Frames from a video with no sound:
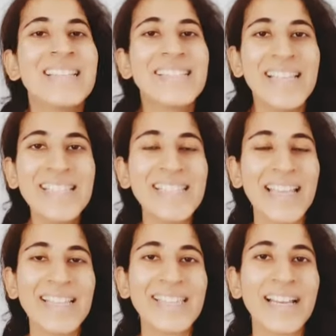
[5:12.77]
since
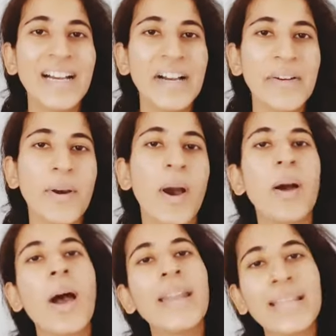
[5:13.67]
it's
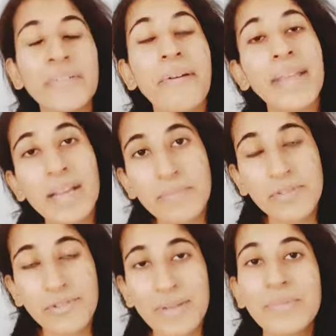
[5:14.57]
another income
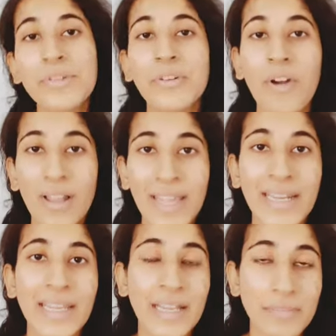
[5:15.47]
stream to your
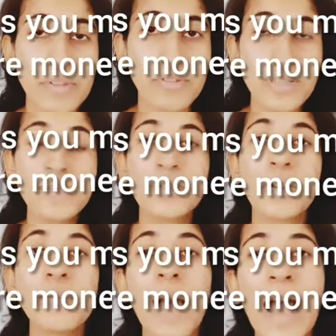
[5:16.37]
online income stream, so
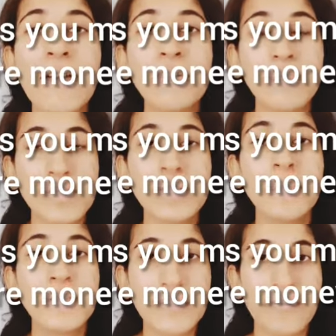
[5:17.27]
you have a
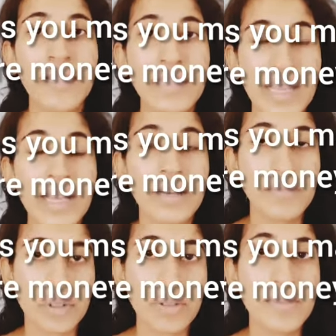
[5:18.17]
multiple different income
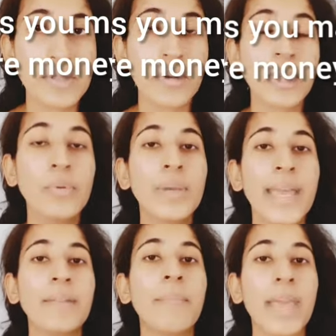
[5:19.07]
streams, so you
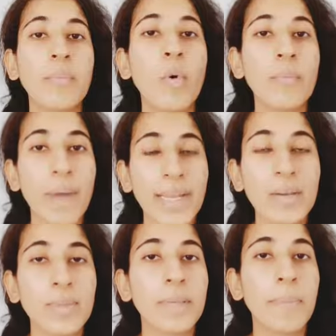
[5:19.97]
can make more money
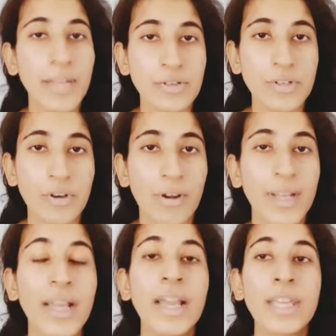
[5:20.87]
with the
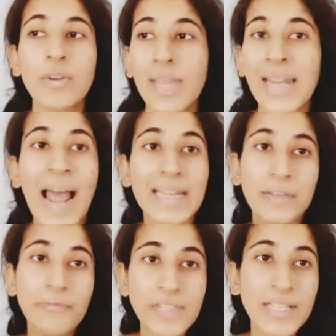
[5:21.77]
Patreon. You can add
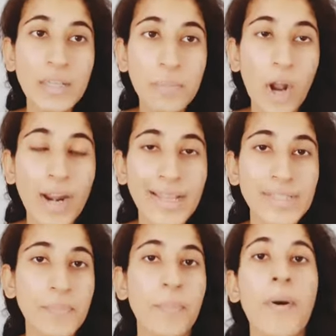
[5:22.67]
the physical product
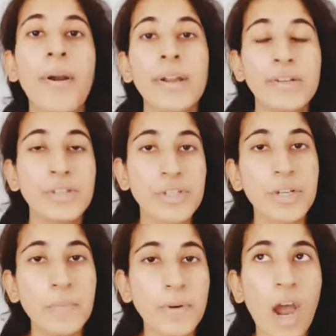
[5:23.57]
as a perk,
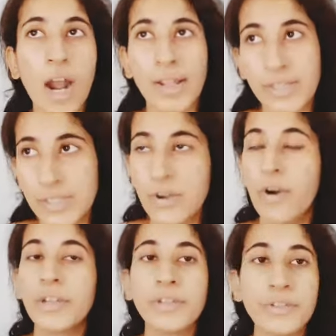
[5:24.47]
digital products
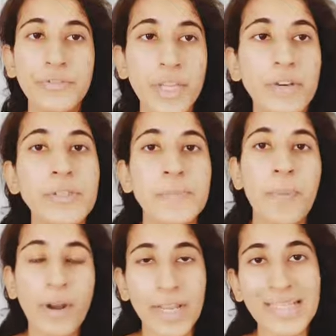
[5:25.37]
or YouTube videos,
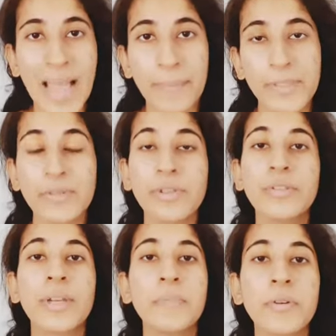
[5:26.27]
podcast episode.
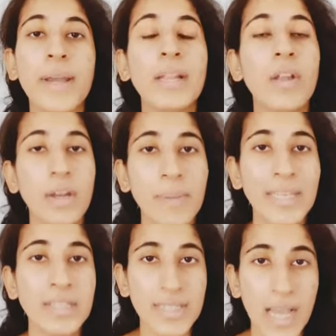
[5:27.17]
You can provide a lot
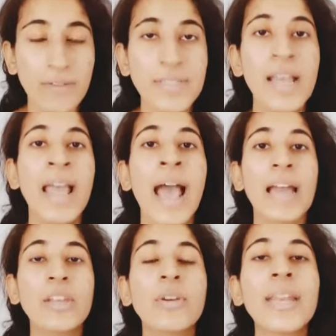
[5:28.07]
many stuffs,
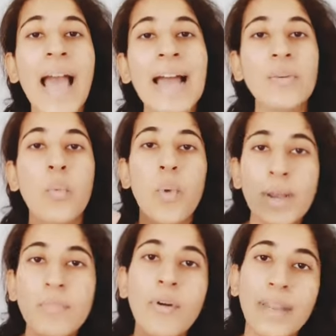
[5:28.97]
and you can add
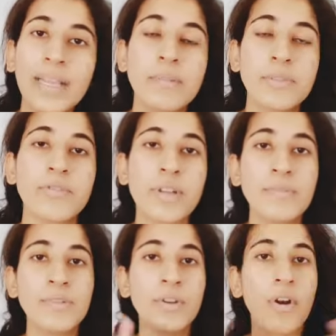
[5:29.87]
one more income
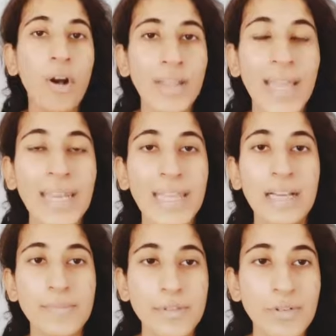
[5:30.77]
stream to your online
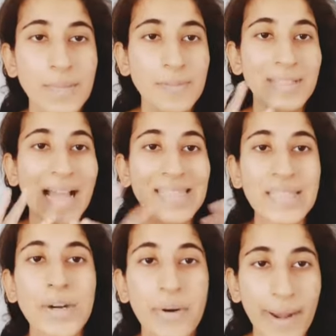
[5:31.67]
income stream. So that's
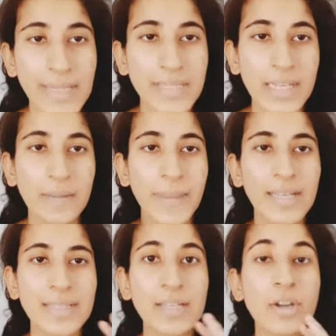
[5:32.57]
a great deal,
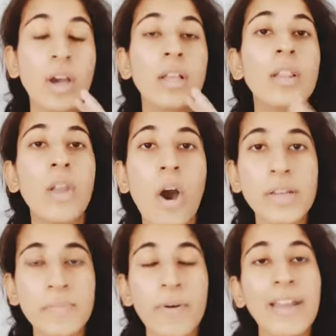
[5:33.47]
because I talk a
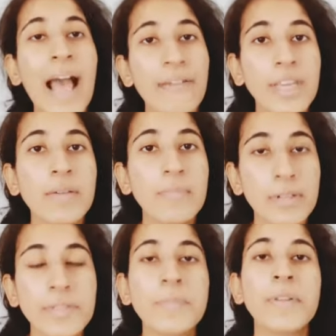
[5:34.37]
lot about having a
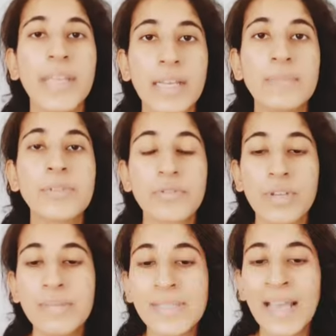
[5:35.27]
multiple income
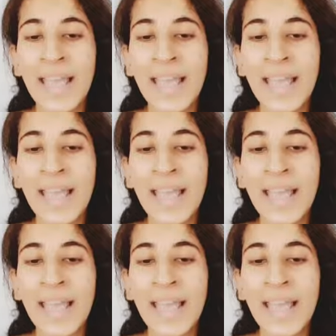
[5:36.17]
streams,